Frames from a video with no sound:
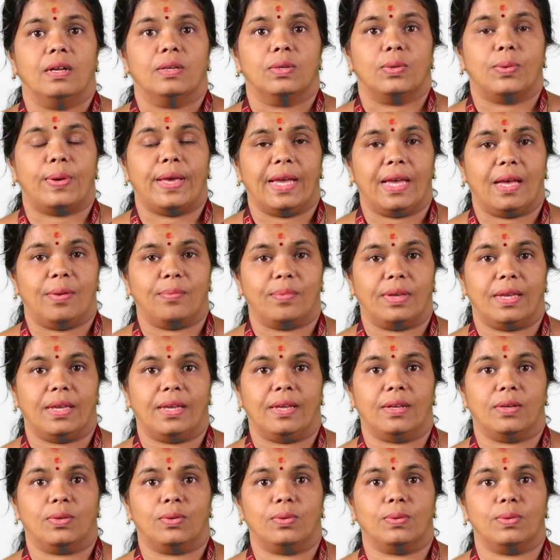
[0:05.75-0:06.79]
Today I am
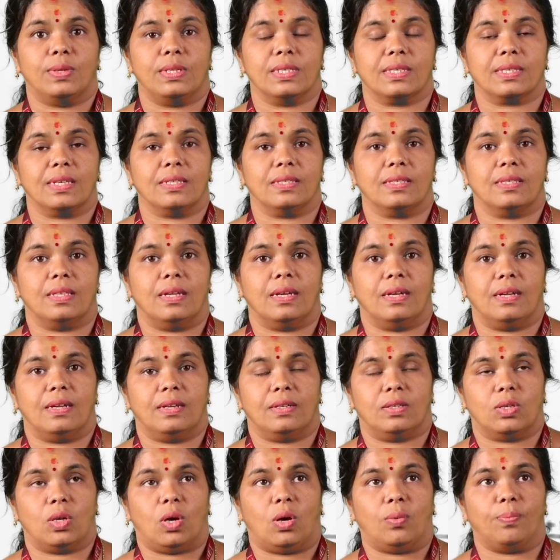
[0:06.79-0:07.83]
here to discuss
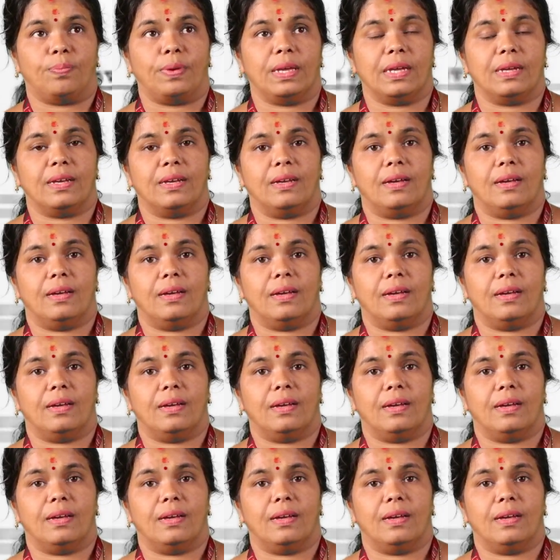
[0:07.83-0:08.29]
the topic